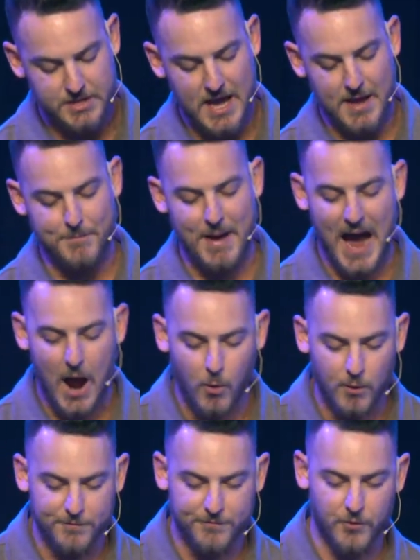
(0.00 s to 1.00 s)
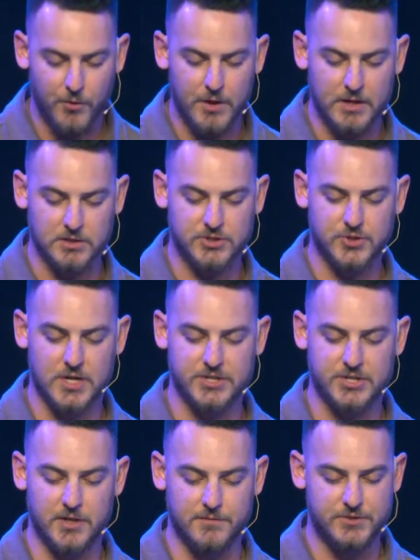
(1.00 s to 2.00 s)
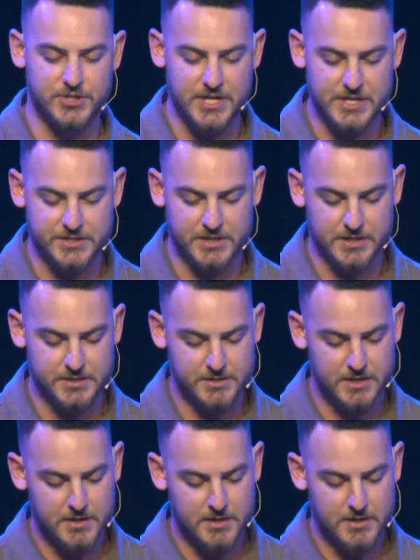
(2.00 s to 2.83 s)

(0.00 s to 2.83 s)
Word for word: a powerful illustration of Jesus